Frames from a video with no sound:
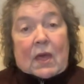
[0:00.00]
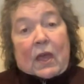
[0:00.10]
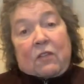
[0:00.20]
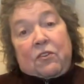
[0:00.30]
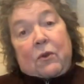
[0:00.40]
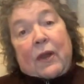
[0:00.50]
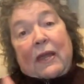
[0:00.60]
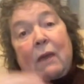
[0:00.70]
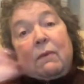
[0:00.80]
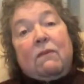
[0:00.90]
And you know, I
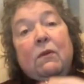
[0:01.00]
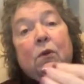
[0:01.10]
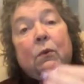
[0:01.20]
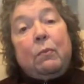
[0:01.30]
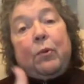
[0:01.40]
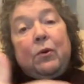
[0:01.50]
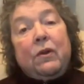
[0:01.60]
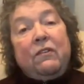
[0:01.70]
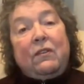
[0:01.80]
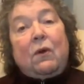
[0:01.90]
kept giving her
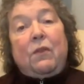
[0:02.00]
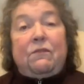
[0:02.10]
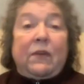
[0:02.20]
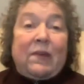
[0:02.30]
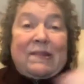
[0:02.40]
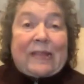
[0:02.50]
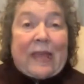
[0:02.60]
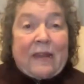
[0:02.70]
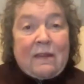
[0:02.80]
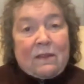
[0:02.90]
reports. Oh, the ferry's
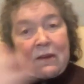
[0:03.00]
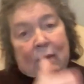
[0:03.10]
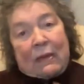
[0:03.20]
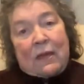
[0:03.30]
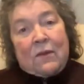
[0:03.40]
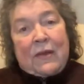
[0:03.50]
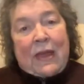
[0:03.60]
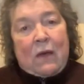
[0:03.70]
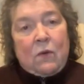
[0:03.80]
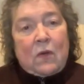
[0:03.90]
landed. They're coming here
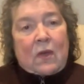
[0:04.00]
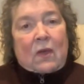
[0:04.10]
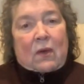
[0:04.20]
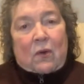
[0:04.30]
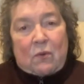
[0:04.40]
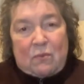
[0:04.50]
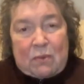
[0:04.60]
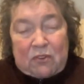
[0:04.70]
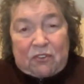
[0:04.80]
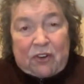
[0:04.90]
now. Oh,
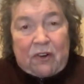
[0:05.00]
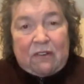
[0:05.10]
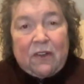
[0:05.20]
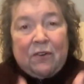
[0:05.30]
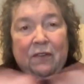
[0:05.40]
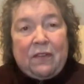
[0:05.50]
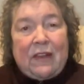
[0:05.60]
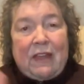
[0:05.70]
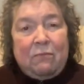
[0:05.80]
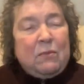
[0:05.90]
Charity's on her the
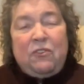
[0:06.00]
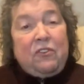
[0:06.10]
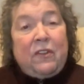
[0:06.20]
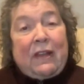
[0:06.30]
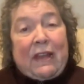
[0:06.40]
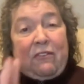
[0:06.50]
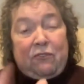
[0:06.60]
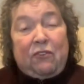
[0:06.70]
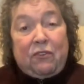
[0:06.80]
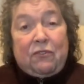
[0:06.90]
last. Missy's on the last
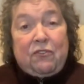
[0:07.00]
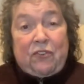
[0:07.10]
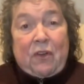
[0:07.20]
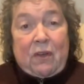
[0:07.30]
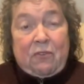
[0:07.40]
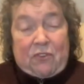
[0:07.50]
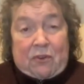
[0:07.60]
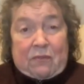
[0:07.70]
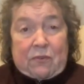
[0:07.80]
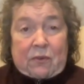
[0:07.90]
stretch of her job,
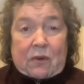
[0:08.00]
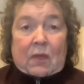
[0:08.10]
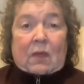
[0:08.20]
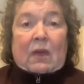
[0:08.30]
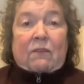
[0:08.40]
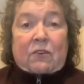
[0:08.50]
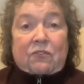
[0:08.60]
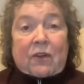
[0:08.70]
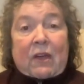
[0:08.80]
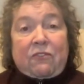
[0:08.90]
of her of her
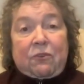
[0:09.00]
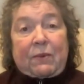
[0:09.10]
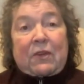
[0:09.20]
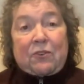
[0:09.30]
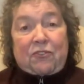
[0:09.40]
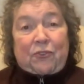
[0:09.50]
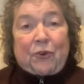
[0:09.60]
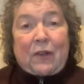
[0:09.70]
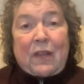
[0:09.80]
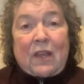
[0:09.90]
drive. She'll be here
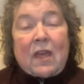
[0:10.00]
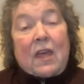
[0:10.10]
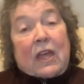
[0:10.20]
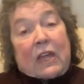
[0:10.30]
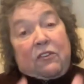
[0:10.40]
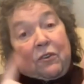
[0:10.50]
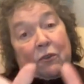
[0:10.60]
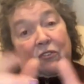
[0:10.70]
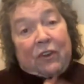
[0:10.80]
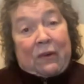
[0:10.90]
shortly. And you know,
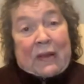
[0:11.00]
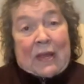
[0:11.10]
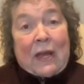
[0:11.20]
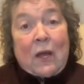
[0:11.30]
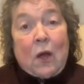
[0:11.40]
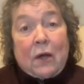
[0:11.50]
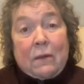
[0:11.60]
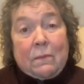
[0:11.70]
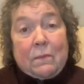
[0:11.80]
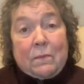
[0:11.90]
Charity hung on
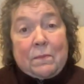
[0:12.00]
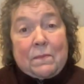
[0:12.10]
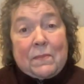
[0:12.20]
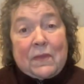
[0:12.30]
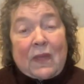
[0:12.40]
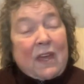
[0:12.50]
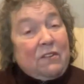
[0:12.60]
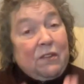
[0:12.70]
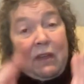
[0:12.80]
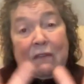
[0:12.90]

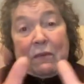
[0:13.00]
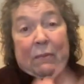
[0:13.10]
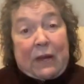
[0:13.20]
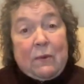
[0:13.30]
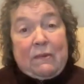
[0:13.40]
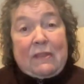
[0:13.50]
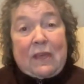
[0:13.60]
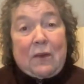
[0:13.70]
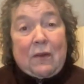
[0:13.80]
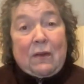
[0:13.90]
until everybody was
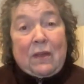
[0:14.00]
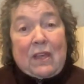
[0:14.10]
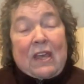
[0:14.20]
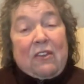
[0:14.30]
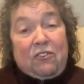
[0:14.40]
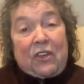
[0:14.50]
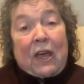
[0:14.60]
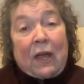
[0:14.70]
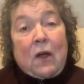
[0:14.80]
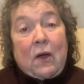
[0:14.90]
there. She
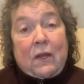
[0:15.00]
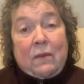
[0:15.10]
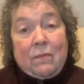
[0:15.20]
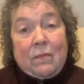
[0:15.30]
hung on.